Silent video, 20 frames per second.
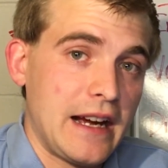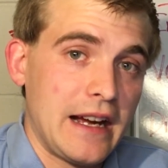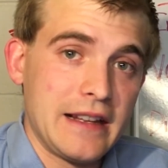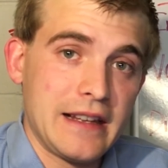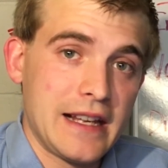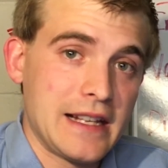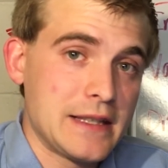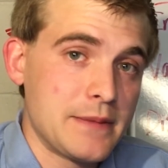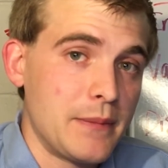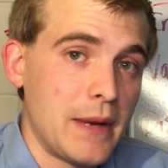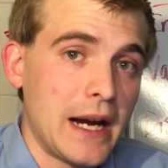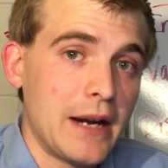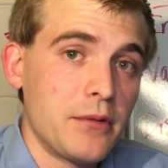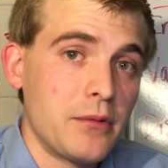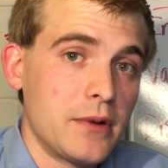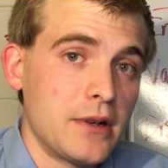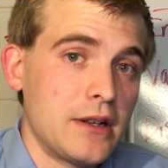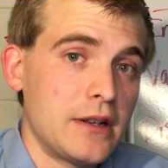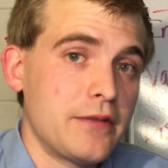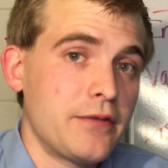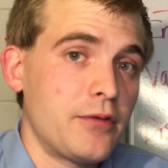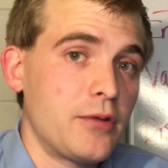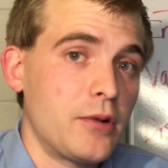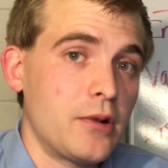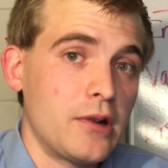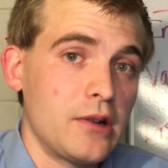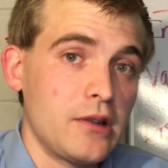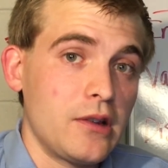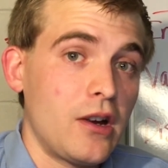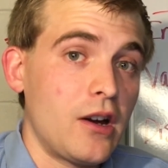That's my word
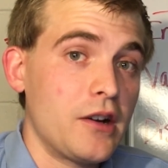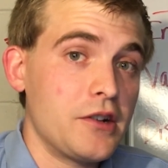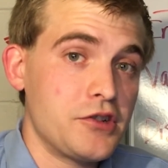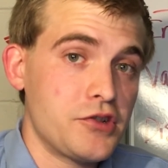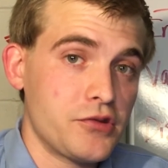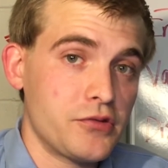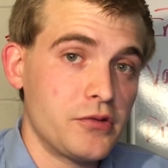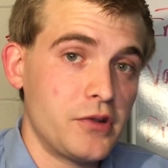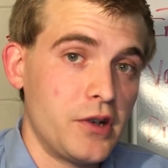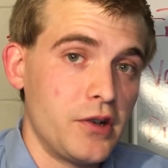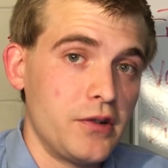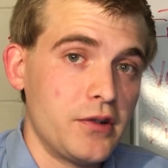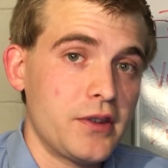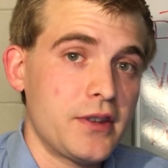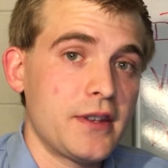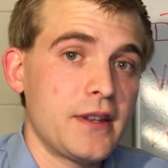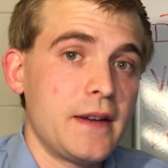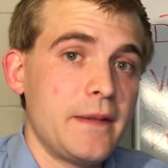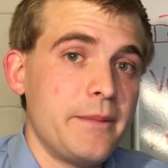for large growth.